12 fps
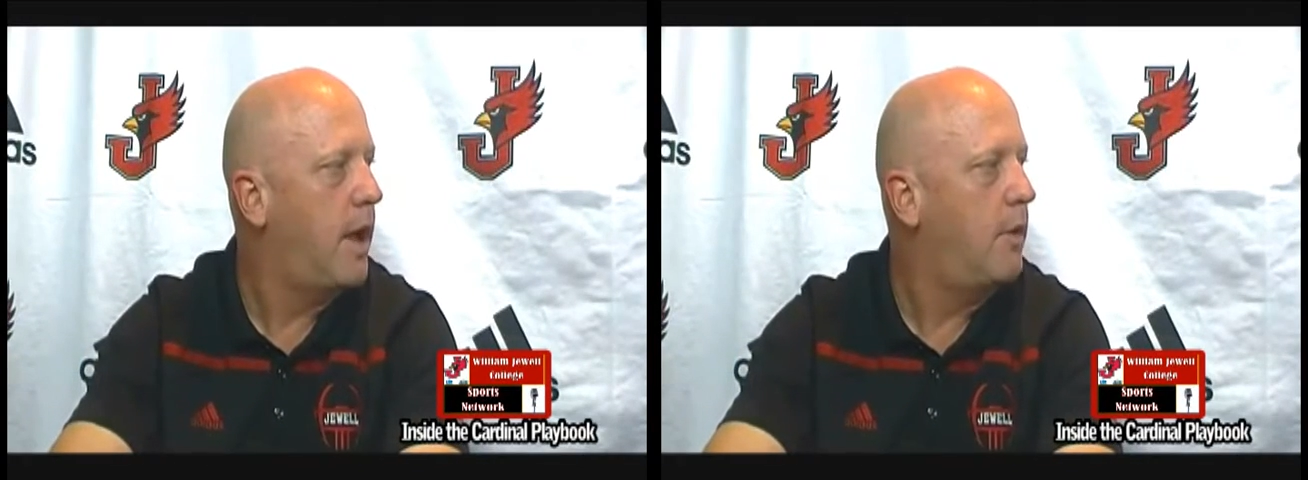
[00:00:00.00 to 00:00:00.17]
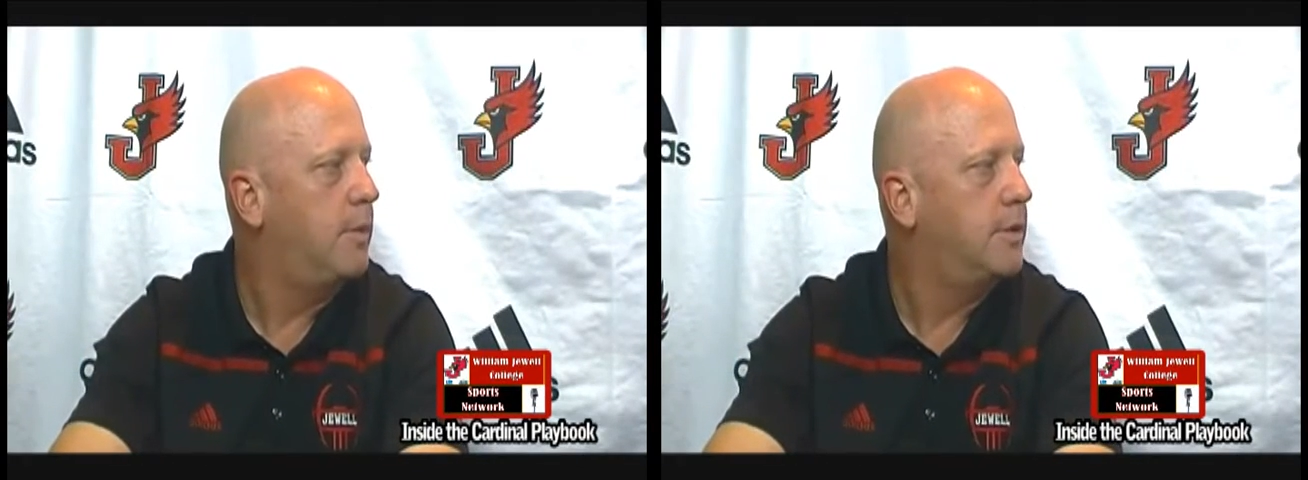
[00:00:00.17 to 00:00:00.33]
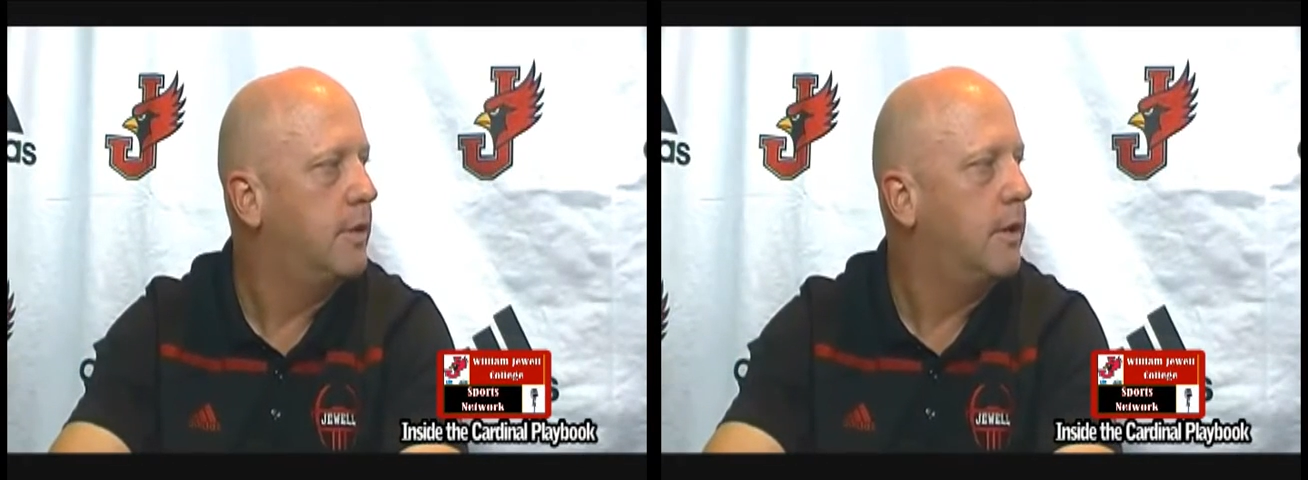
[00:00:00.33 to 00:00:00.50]

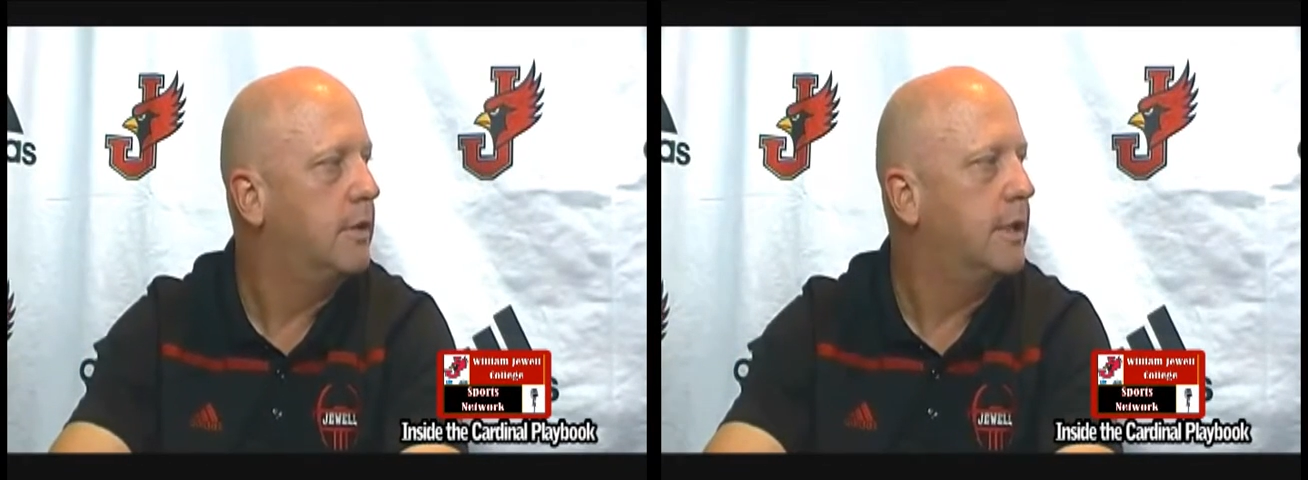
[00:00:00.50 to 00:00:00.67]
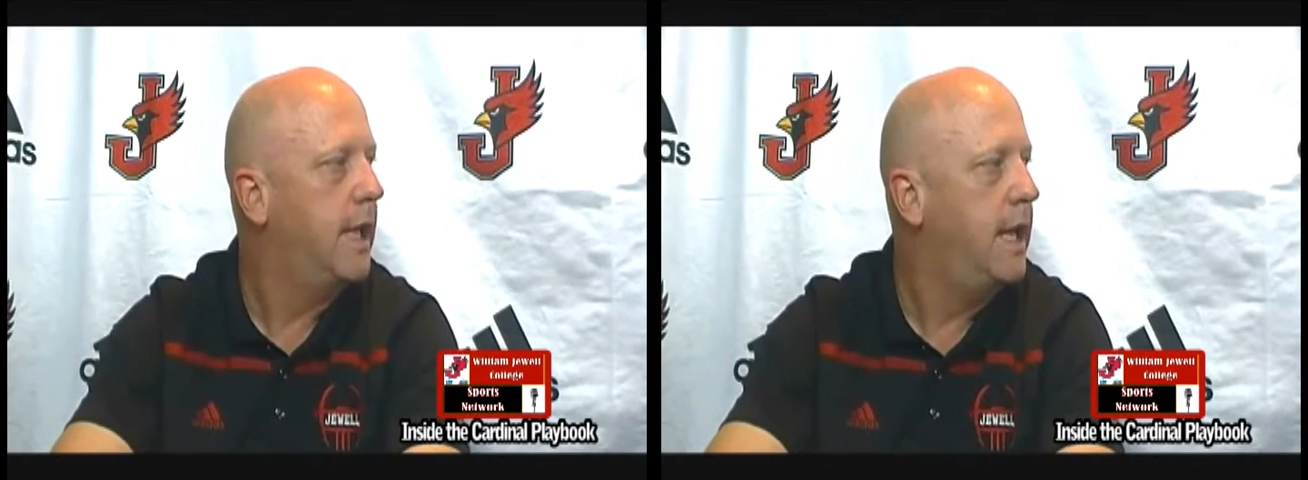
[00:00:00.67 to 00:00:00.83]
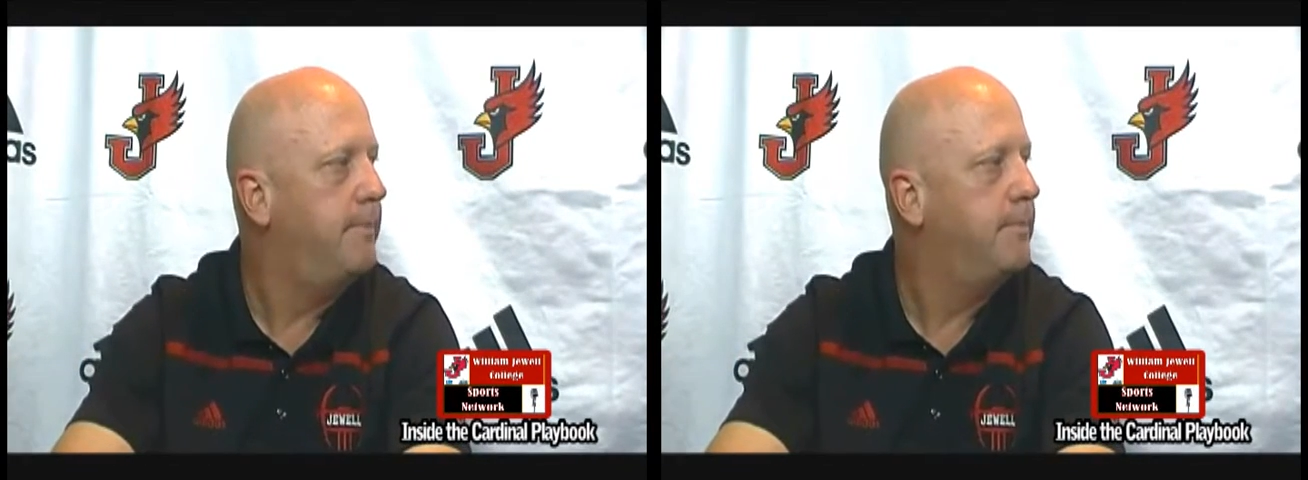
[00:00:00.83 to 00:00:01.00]
how we
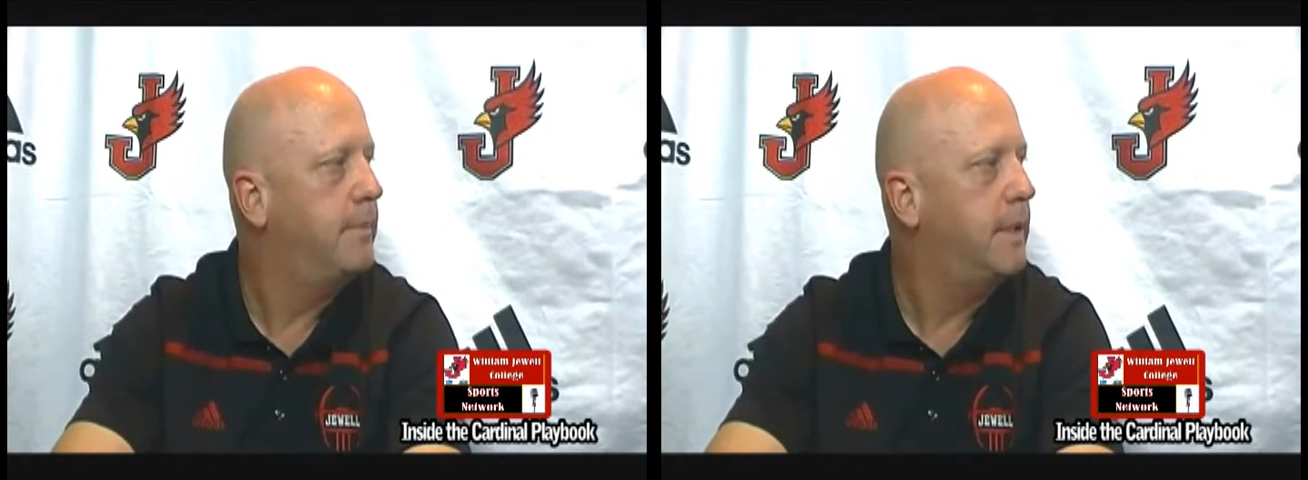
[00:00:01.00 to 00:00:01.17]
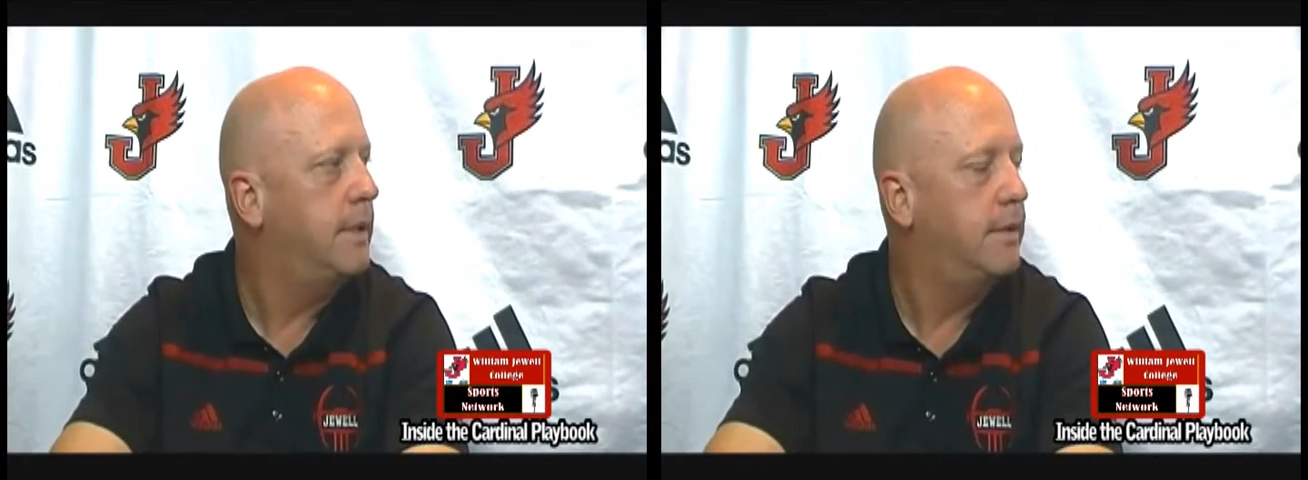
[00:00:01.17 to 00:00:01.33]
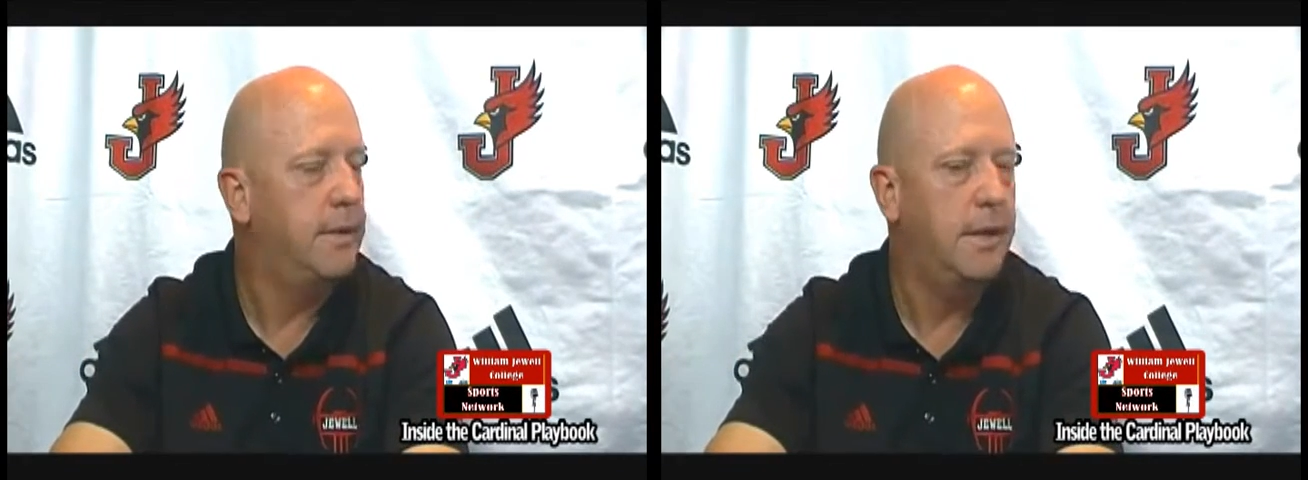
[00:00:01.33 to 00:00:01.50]
start the game,